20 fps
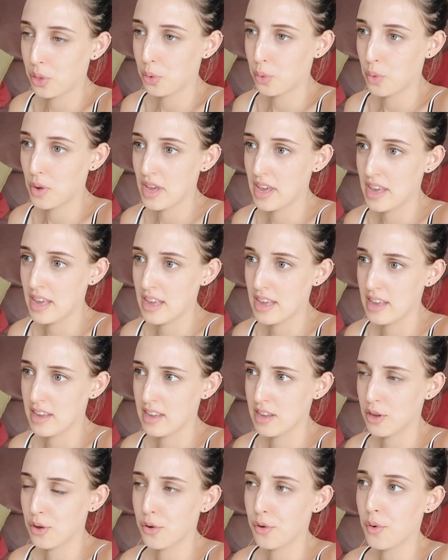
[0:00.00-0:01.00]

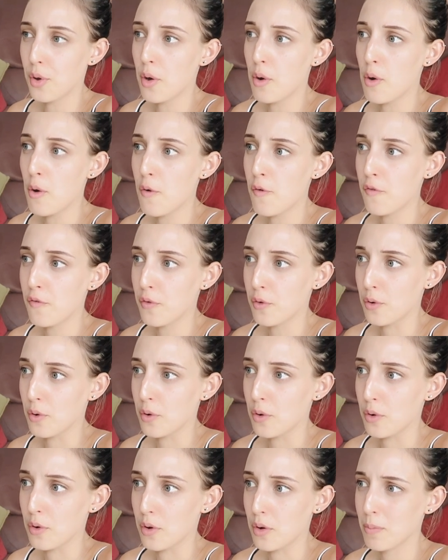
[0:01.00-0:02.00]
three euro
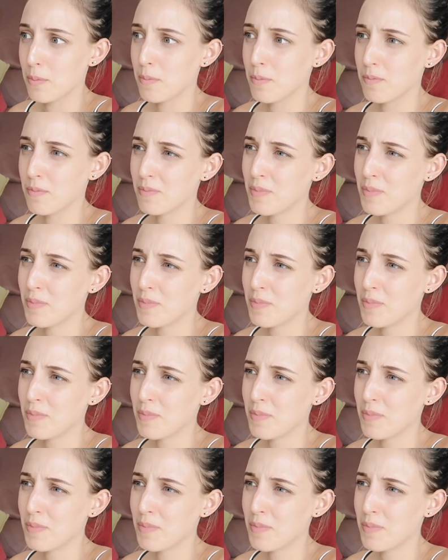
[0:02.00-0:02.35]
for